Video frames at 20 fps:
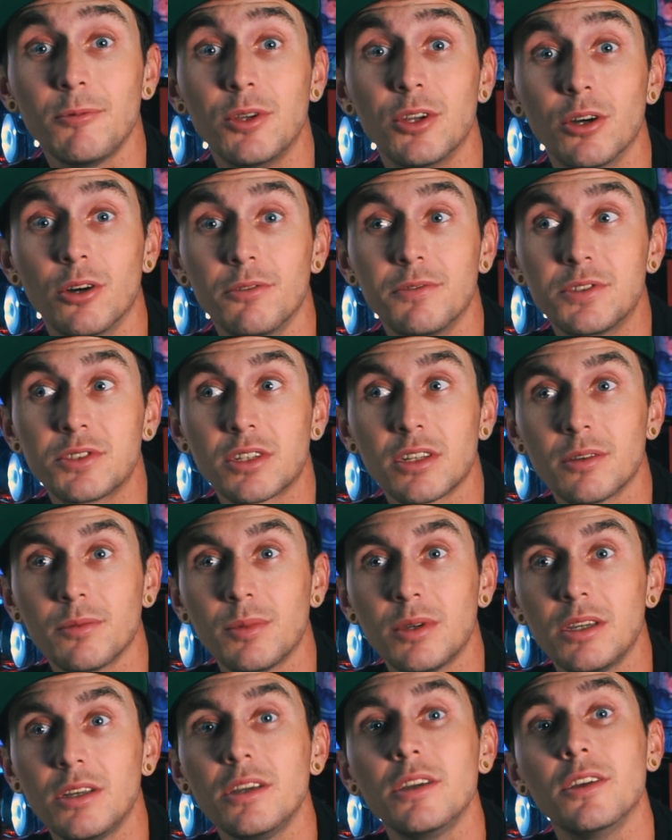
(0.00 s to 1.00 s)
You know, if it's going to
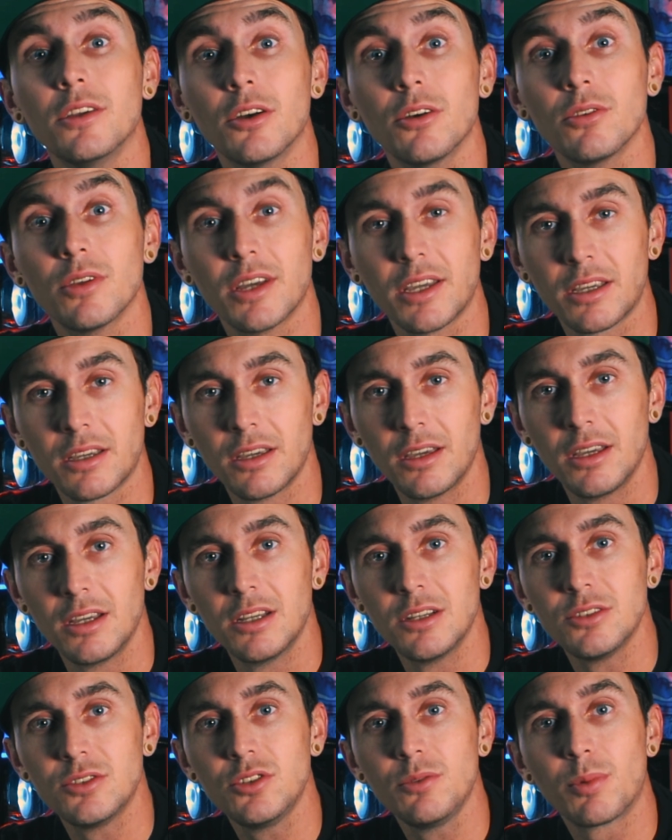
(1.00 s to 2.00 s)
be, you know, like
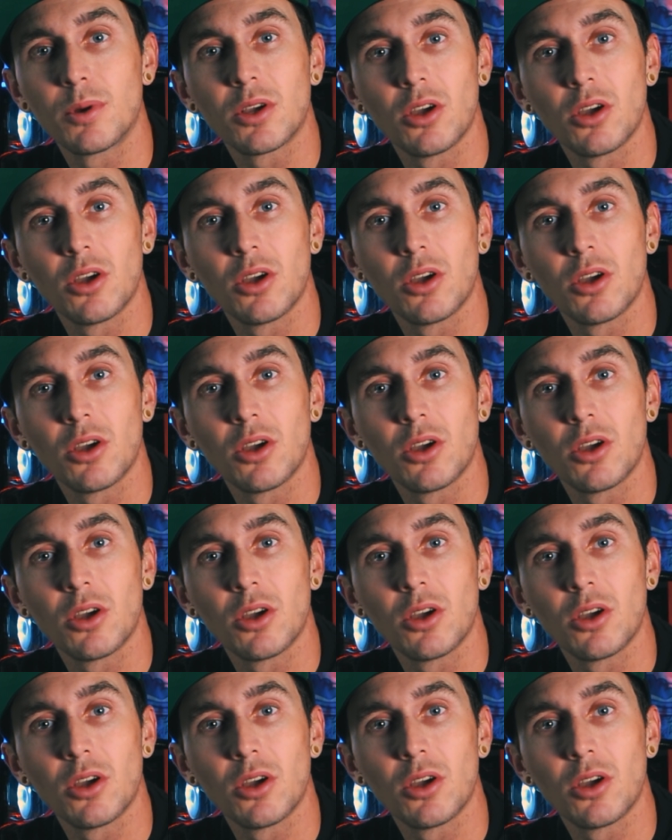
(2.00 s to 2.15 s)
super